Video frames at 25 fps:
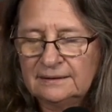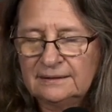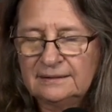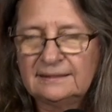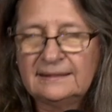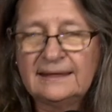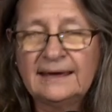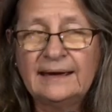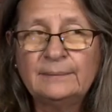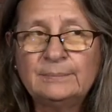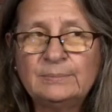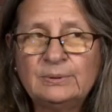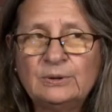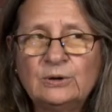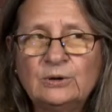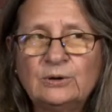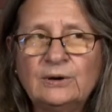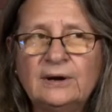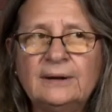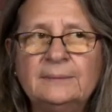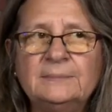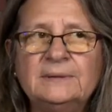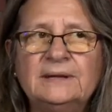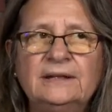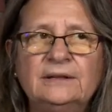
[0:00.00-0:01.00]
That
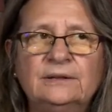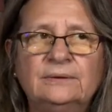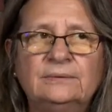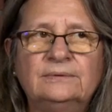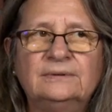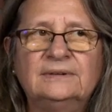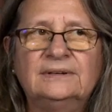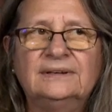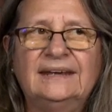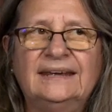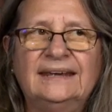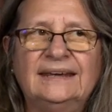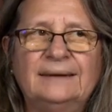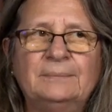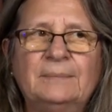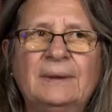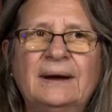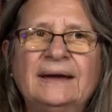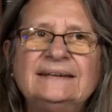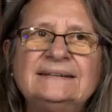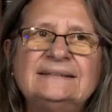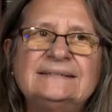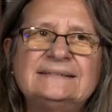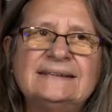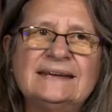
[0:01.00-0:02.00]
program, and it
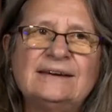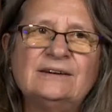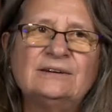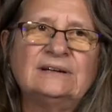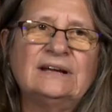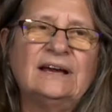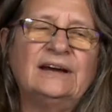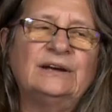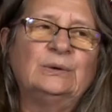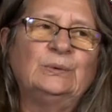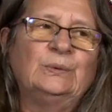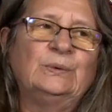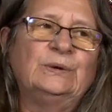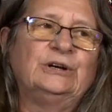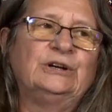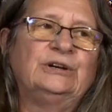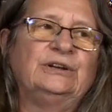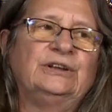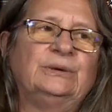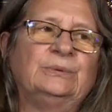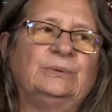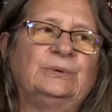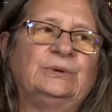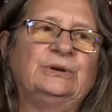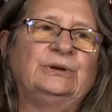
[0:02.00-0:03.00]
might sound kind of weird
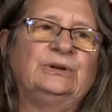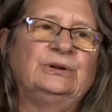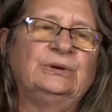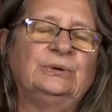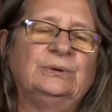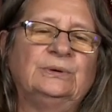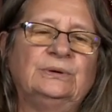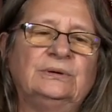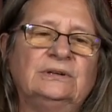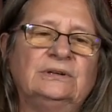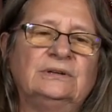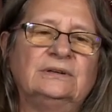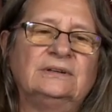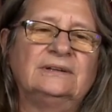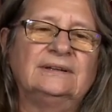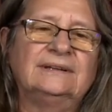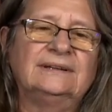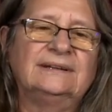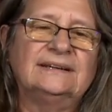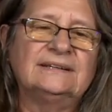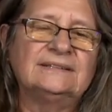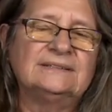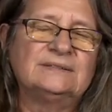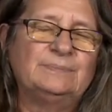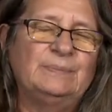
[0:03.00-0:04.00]
that we're doing,
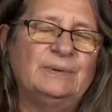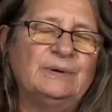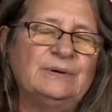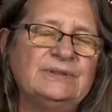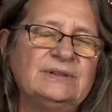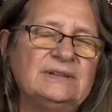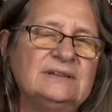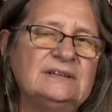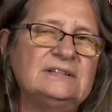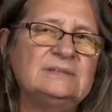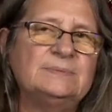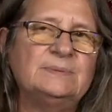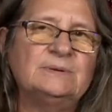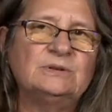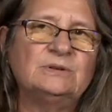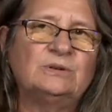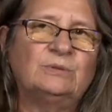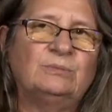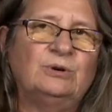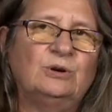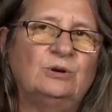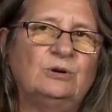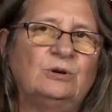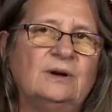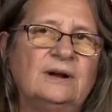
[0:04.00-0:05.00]
because both of these
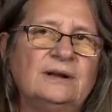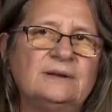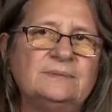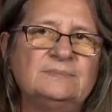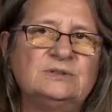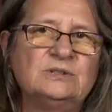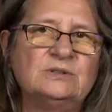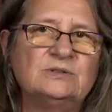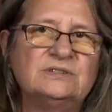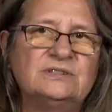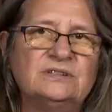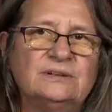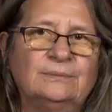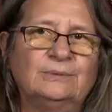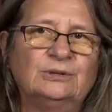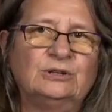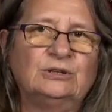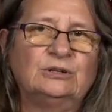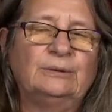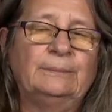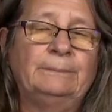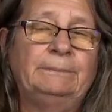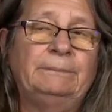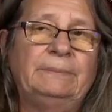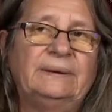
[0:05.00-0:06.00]
programs are
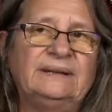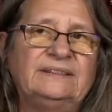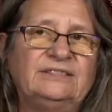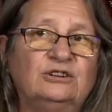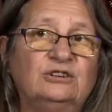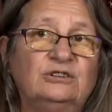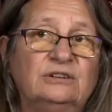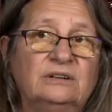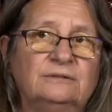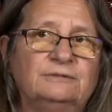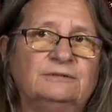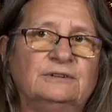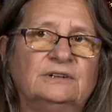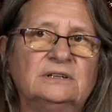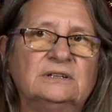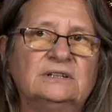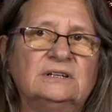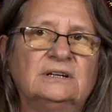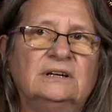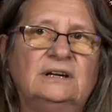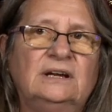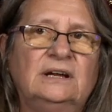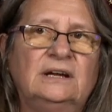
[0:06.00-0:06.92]
similar, but they're different.